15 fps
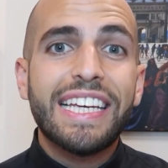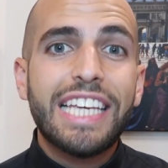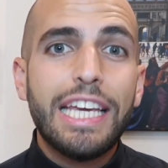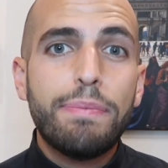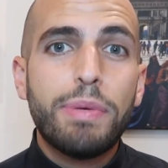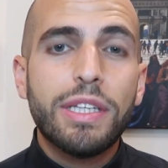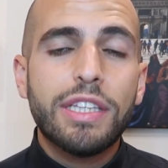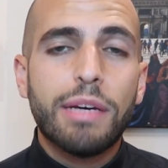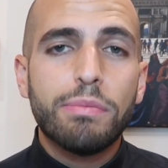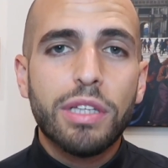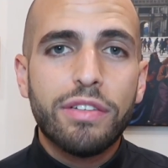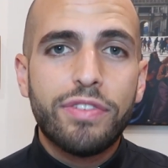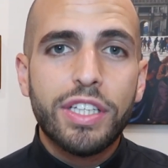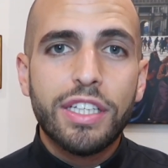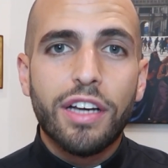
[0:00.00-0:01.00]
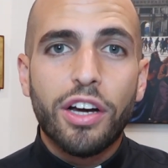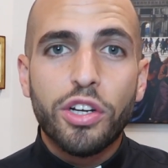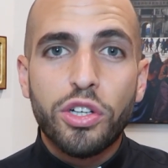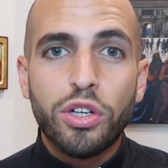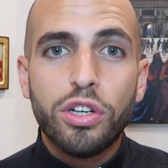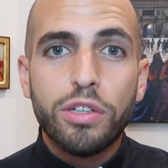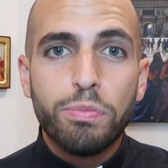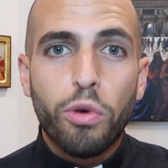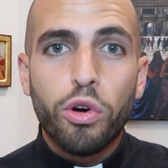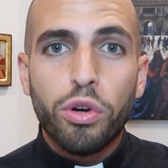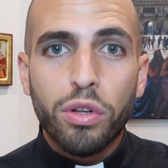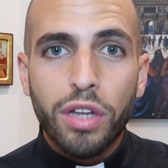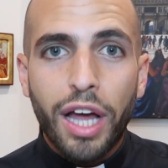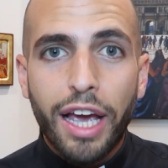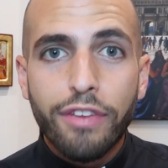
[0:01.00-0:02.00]
keeping them living a good
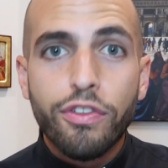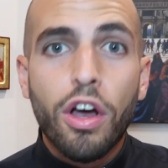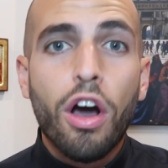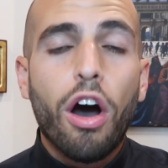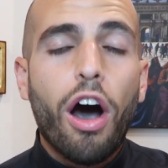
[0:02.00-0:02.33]
moral life.